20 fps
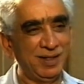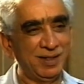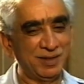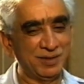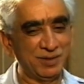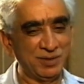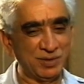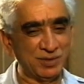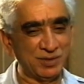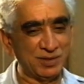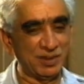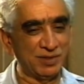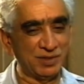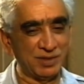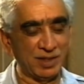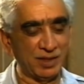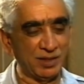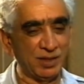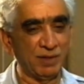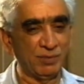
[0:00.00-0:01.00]
The
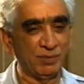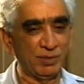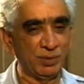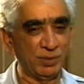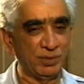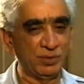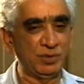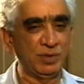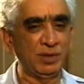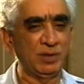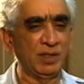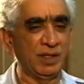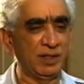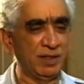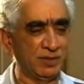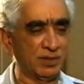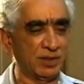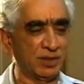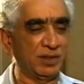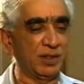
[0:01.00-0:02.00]
results are therefore to see there
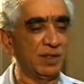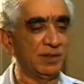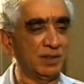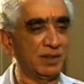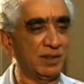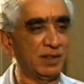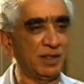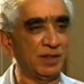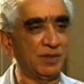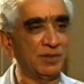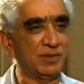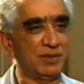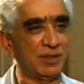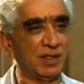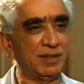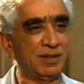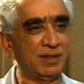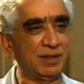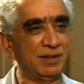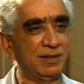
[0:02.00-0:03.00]
is a greater
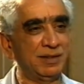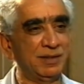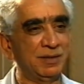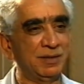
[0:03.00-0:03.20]
understanding.